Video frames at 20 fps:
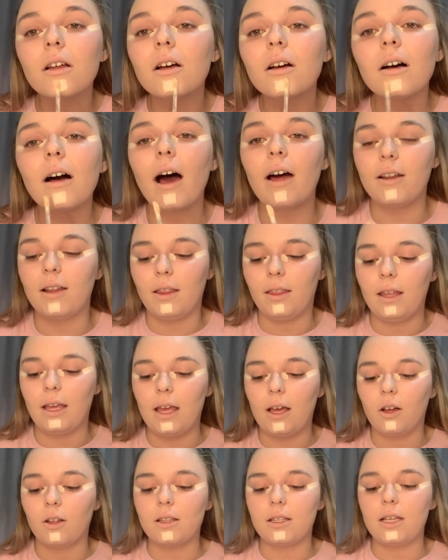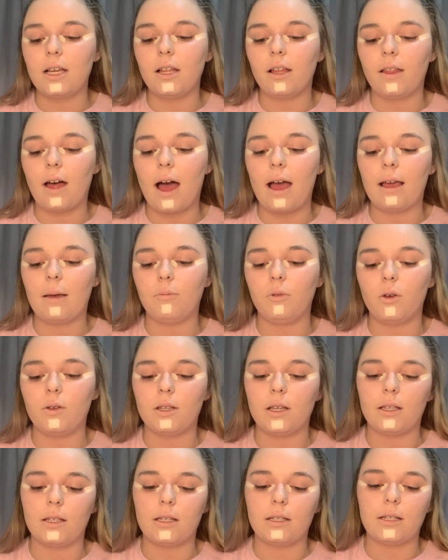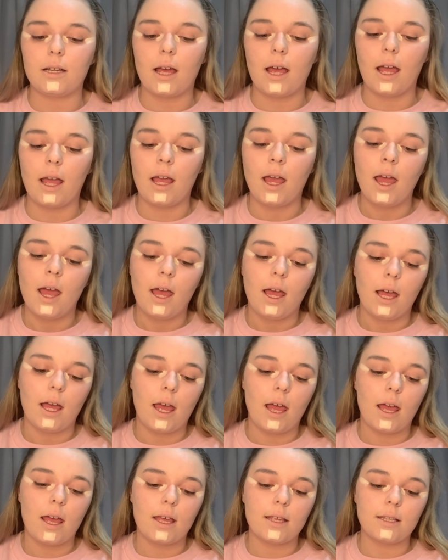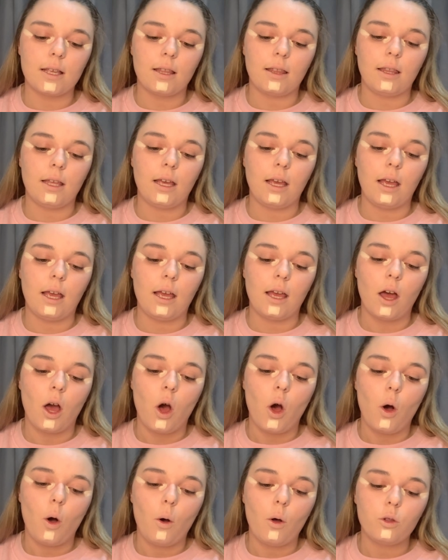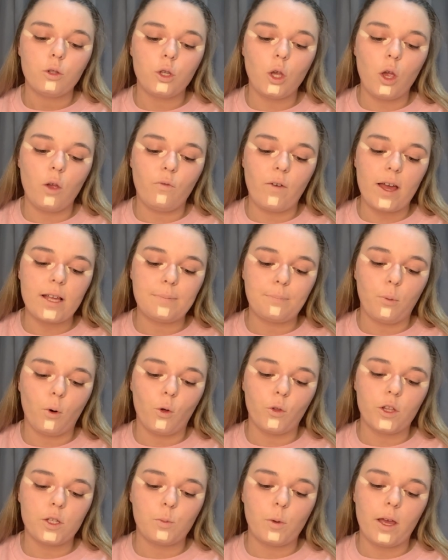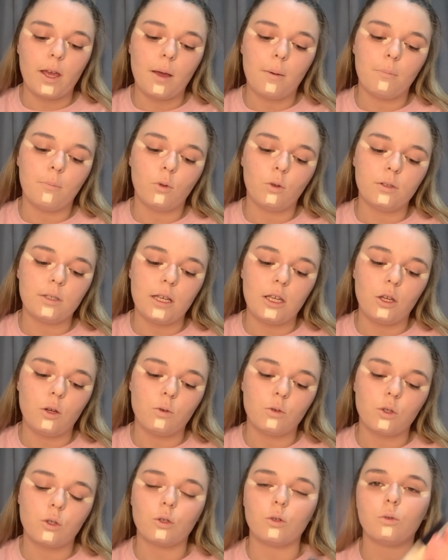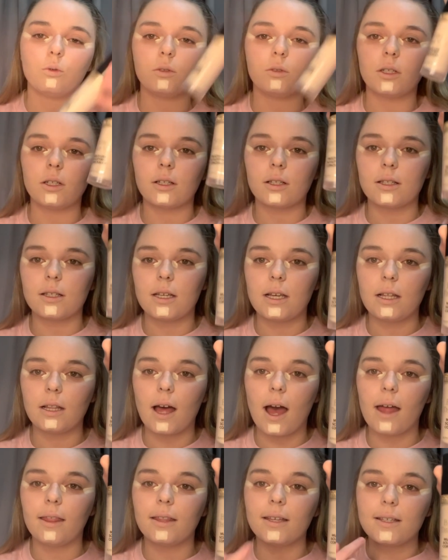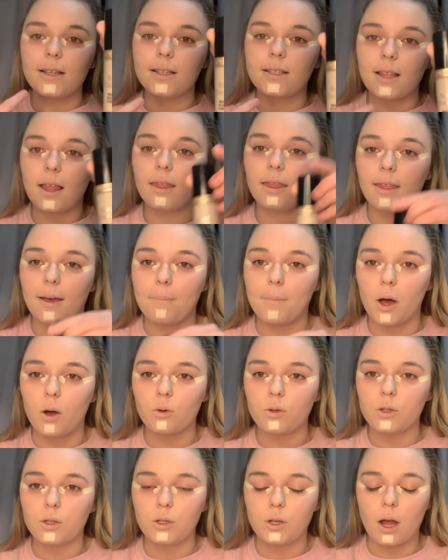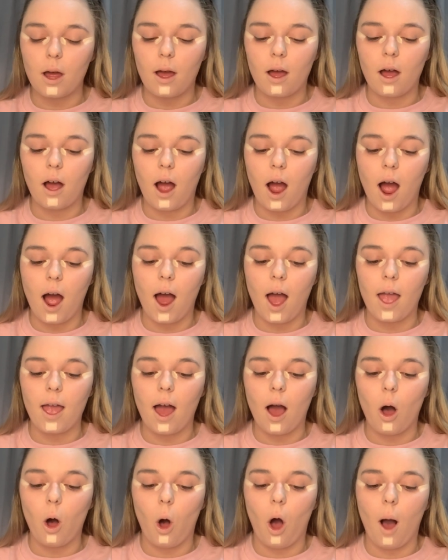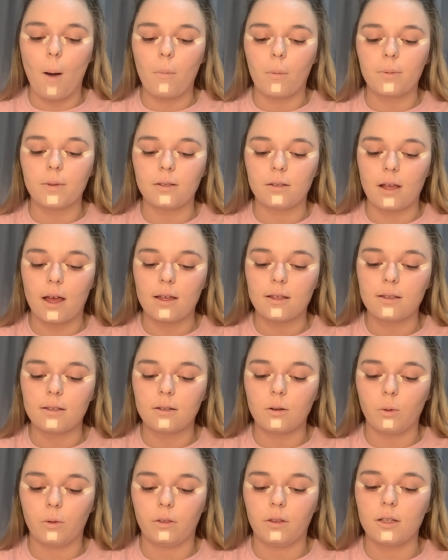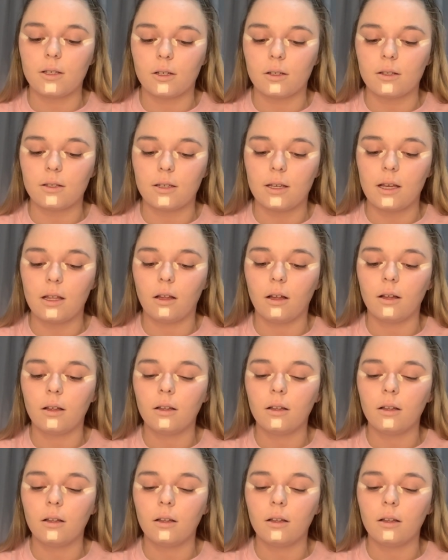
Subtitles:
And the concealer that I am using today is the Too Faced Born This Way Multi-Use Sculpting Concealer, and this is the most, I am obsessed with this concealer.